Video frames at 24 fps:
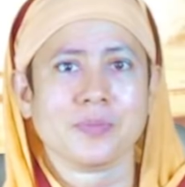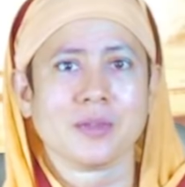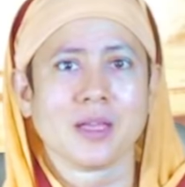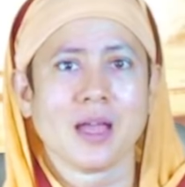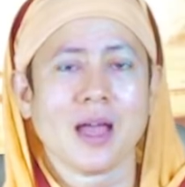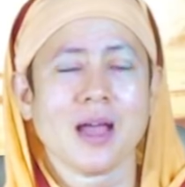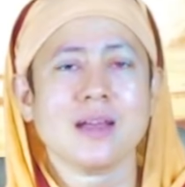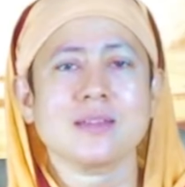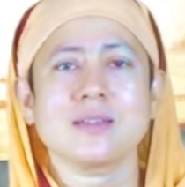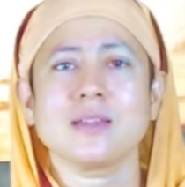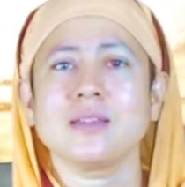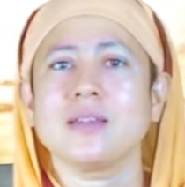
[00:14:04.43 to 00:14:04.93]

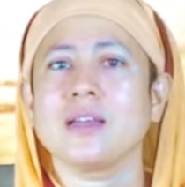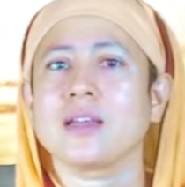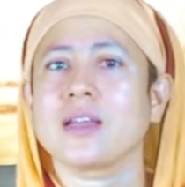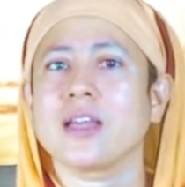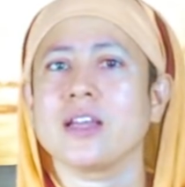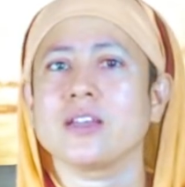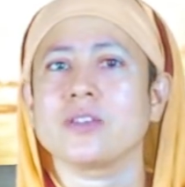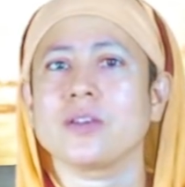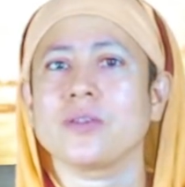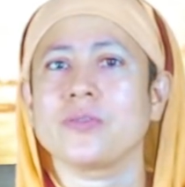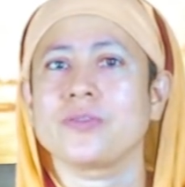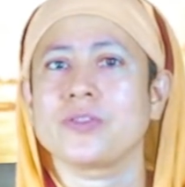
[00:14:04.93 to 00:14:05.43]
As in the
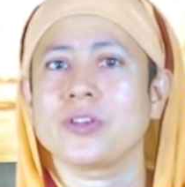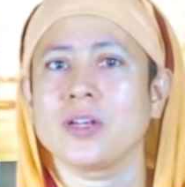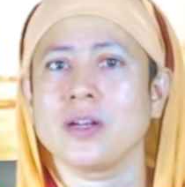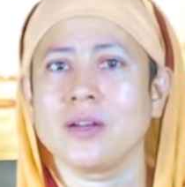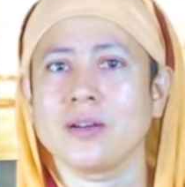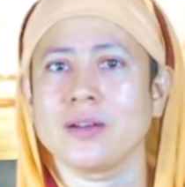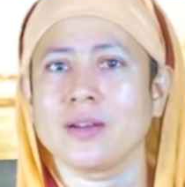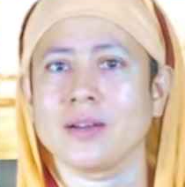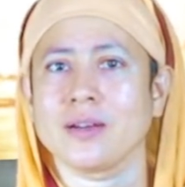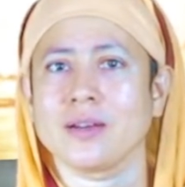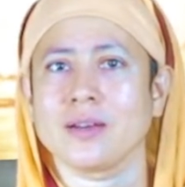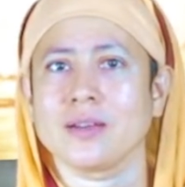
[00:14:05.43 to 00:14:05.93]
case of
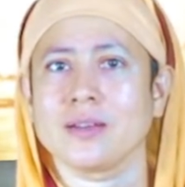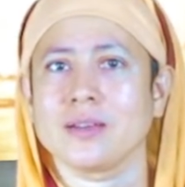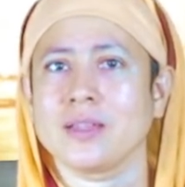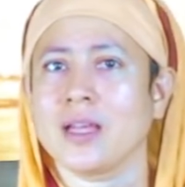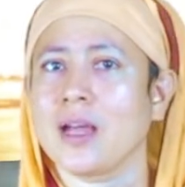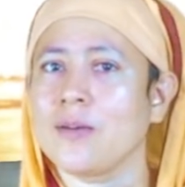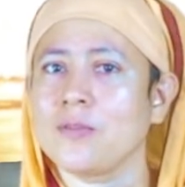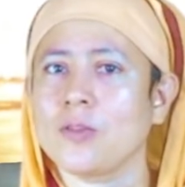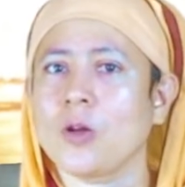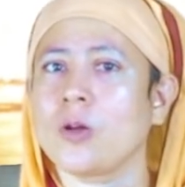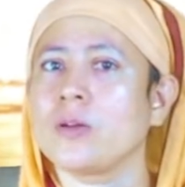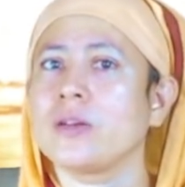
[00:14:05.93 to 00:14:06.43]
children, they
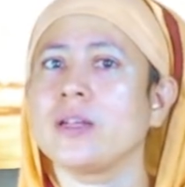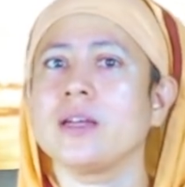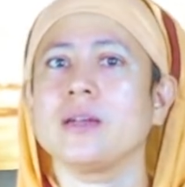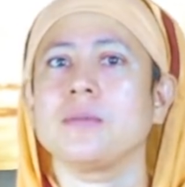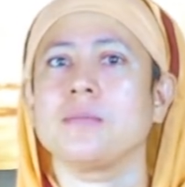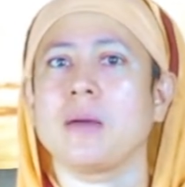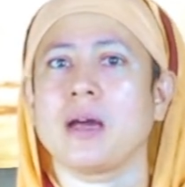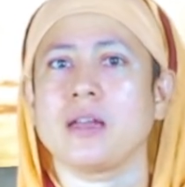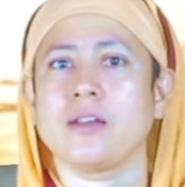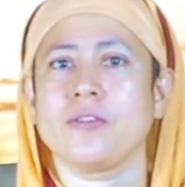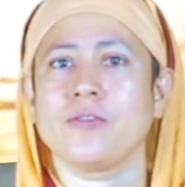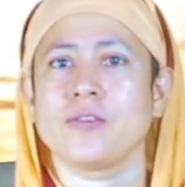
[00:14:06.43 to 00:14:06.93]
have not yet
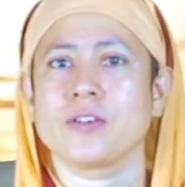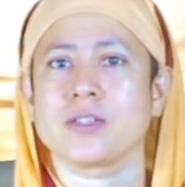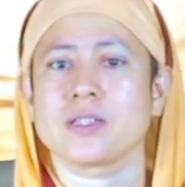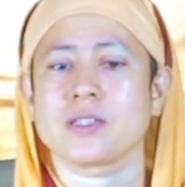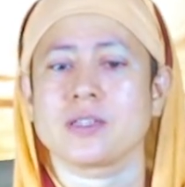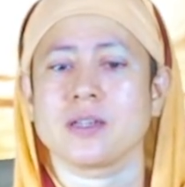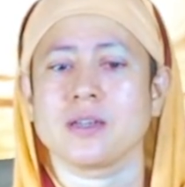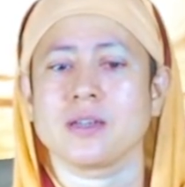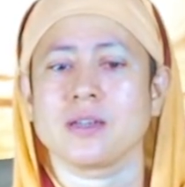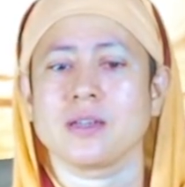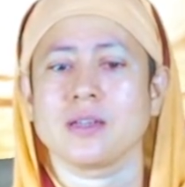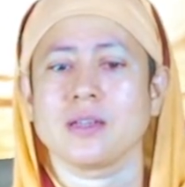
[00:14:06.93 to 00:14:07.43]

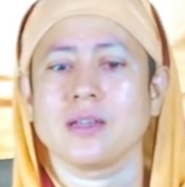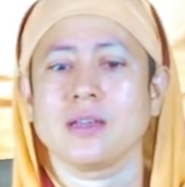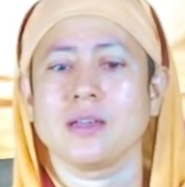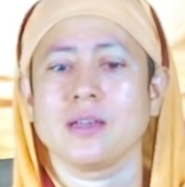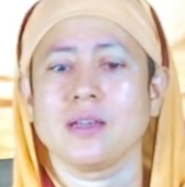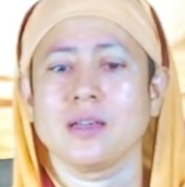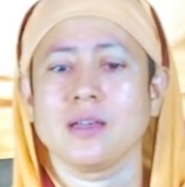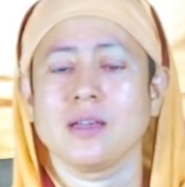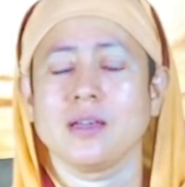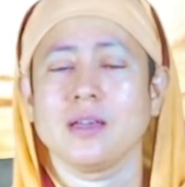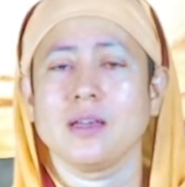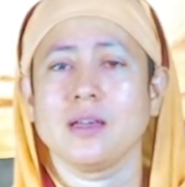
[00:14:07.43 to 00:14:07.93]
manifested.
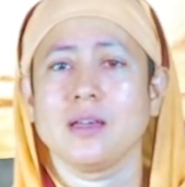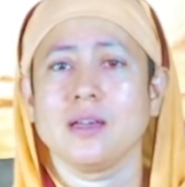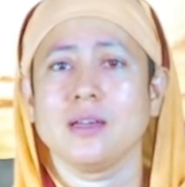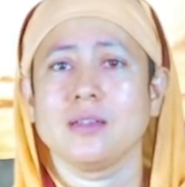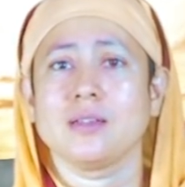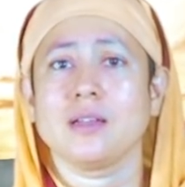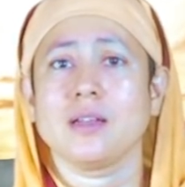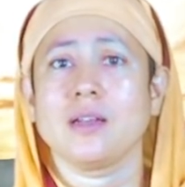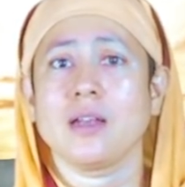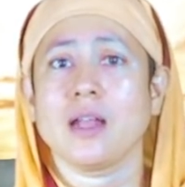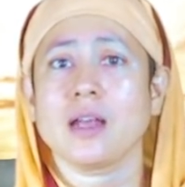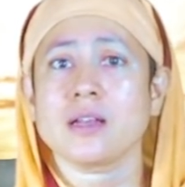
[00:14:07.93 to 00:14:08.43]

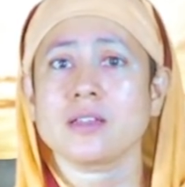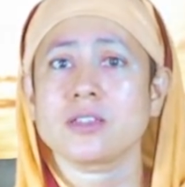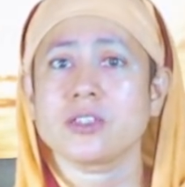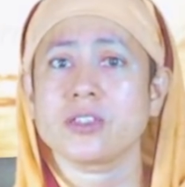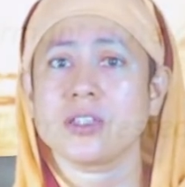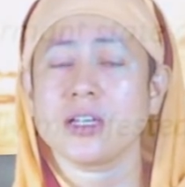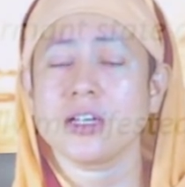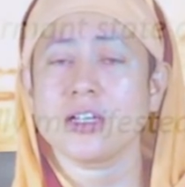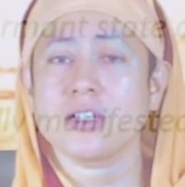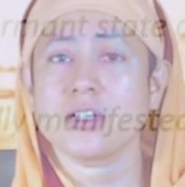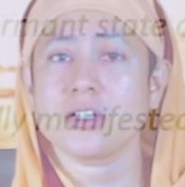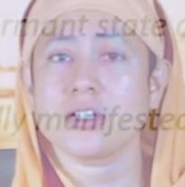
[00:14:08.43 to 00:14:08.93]
The next stage